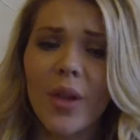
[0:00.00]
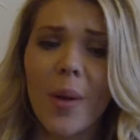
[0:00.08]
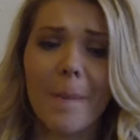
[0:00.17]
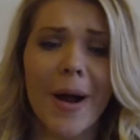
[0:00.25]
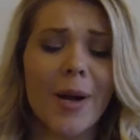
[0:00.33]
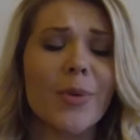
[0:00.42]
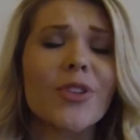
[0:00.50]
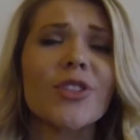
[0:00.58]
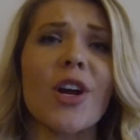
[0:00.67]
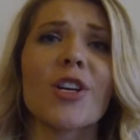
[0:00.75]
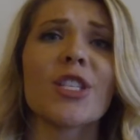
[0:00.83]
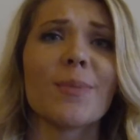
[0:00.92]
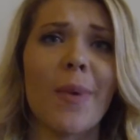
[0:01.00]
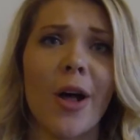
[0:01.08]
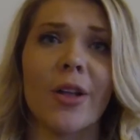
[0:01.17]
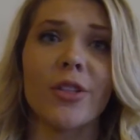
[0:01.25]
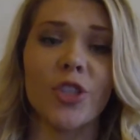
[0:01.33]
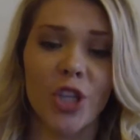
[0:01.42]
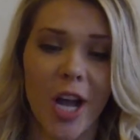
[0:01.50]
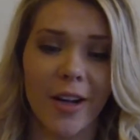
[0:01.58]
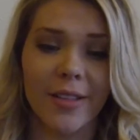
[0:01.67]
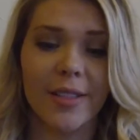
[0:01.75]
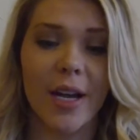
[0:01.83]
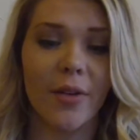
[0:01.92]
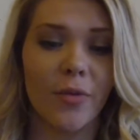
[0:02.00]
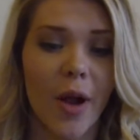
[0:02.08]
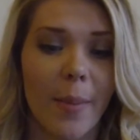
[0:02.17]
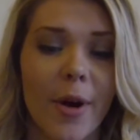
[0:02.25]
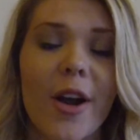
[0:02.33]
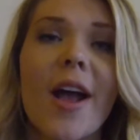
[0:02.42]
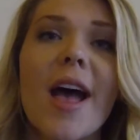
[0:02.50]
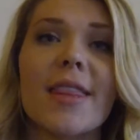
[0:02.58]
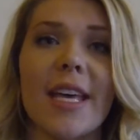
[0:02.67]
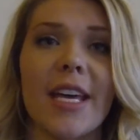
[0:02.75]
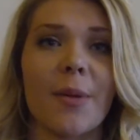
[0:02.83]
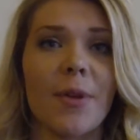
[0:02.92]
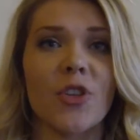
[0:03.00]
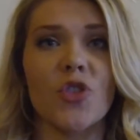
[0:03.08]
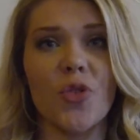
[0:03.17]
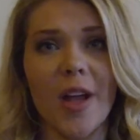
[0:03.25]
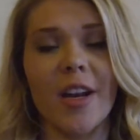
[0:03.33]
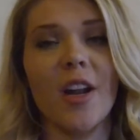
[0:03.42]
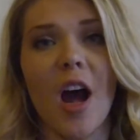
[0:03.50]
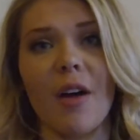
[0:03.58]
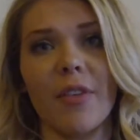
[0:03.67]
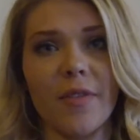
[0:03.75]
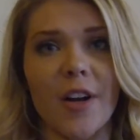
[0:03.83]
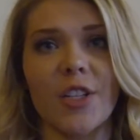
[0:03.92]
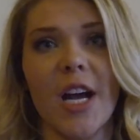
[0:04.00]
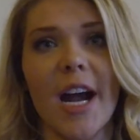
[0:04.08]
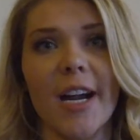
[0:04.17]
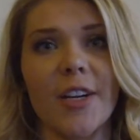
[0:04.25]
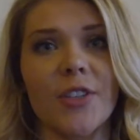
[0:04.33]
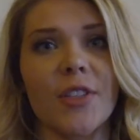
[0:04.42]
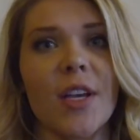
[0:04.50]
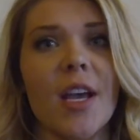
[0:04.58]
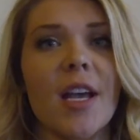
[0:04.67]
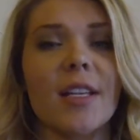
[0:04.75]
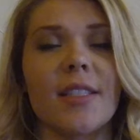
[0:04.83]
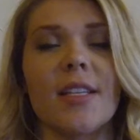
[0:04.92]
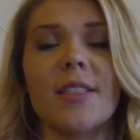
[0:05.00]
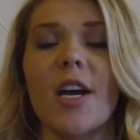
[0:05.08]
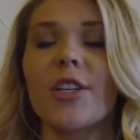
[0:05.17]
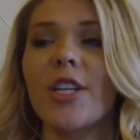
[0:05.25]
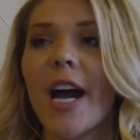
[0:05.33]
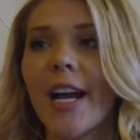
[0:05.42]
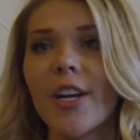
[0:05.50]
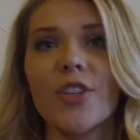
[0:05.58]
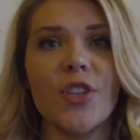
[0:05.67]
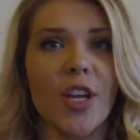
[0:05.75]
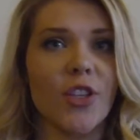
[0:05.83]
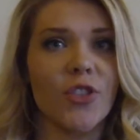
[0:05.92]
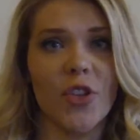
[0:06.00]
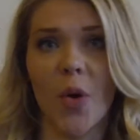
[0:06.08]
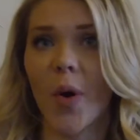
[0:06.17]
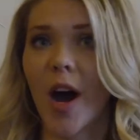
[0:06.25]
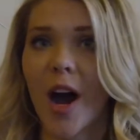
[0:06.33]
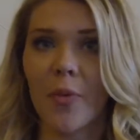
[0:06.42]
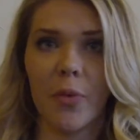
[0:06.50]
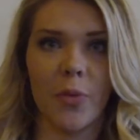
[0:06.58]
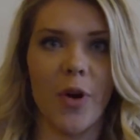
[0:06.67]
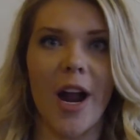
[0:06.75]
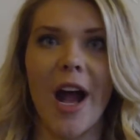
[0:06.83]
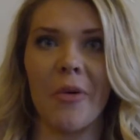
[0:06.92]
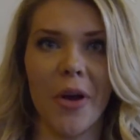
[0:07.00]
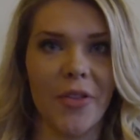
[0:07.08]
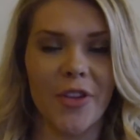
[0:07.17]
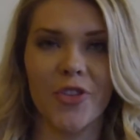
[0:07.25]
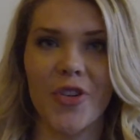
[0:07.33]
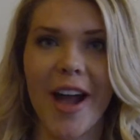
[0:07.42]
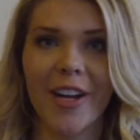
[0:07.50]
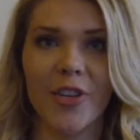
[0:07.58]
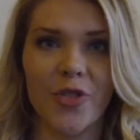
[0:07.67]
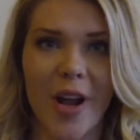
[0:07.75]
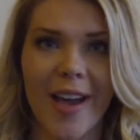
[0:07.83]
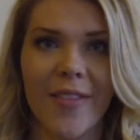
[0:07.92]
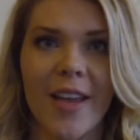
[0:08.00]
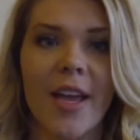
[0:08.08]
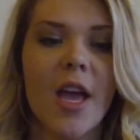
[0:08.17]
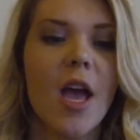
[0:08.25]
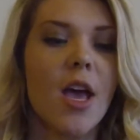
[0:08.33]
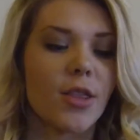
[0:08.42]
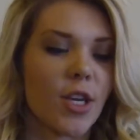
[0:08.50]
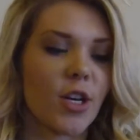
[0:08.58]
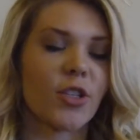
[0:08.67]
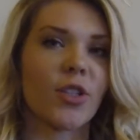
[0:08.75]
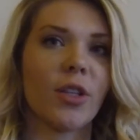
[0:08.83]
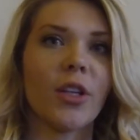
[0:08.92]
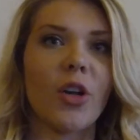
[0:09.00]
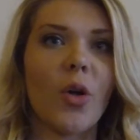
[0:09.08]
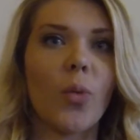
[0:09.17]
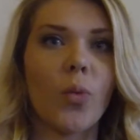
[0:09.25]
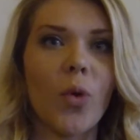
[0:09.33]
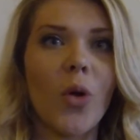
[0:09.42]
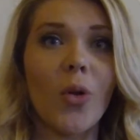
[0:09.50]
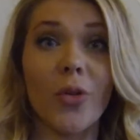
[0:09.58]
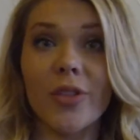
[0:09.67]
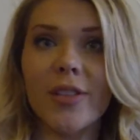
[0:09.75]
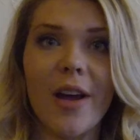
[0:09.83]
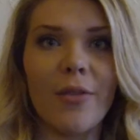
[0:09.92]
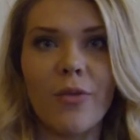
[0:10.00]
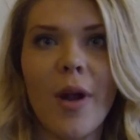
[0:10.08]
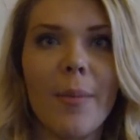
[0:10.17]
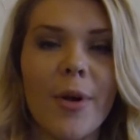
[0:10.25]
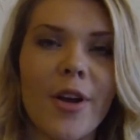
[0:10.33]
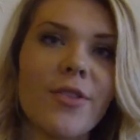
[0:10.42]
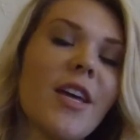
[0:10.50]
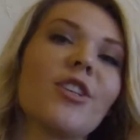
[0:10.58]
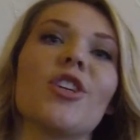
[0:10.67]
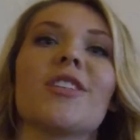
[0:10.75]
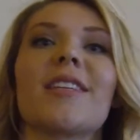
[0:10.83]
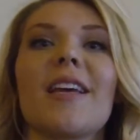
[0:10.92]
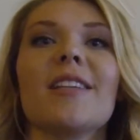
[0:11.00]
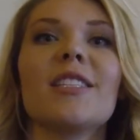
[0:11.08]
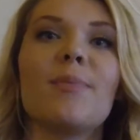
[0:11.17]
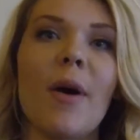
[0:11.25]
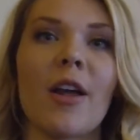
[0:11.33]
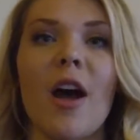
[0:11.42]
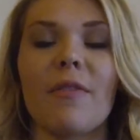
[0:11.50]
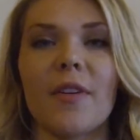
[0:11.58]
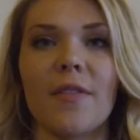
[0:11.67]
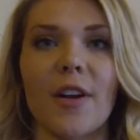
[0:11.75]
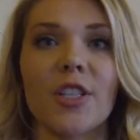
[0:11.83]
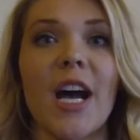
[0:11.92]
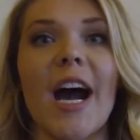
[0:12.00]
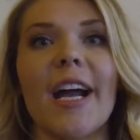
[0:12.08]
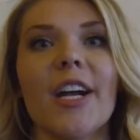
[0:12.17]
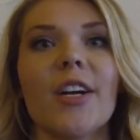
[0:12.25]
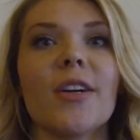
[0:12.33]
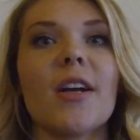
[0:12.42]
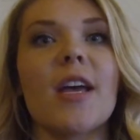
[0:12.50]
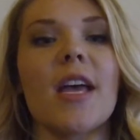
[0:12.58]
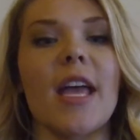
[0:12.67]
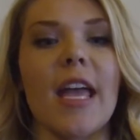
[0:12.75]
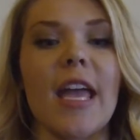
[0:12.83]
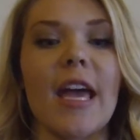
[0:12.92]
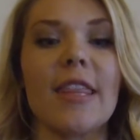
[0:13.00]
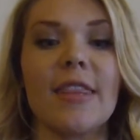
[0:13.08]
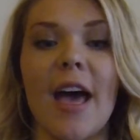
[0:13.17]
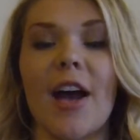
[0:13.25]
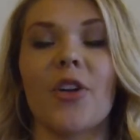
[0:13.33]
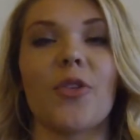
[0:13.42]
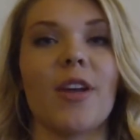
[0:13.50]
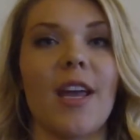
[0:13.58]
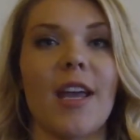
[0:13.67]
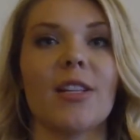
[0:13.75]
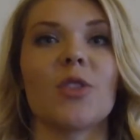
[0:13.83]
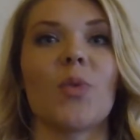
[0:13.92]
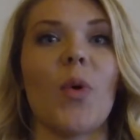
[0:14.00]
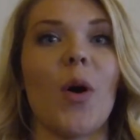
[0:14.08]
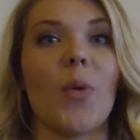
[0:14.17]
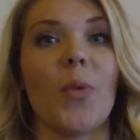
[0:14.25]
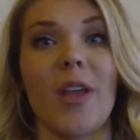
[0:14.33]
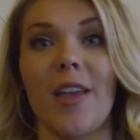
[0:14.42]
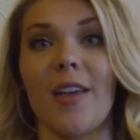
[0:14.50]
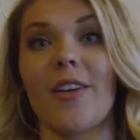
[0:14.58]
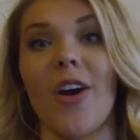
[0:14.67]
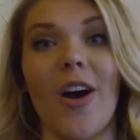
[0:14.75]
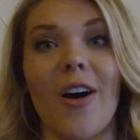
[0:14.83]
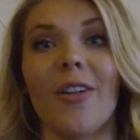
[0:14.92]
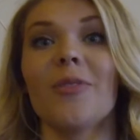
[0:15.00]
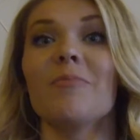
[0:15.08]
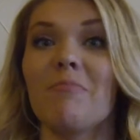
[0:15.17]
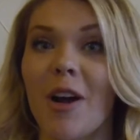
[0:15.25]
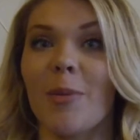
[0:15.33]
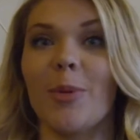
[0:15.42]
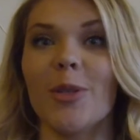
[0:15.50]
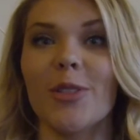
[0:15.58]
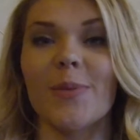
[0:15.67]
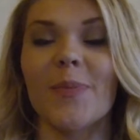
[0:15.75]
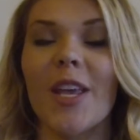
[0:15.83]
Marbles are small chunks of rubber that have been shredded off of our tires. Since our tires get so hot when we're out on the track driving, there's little rolls of rubber that just get spun off of our tire, and that creates what we call marbles.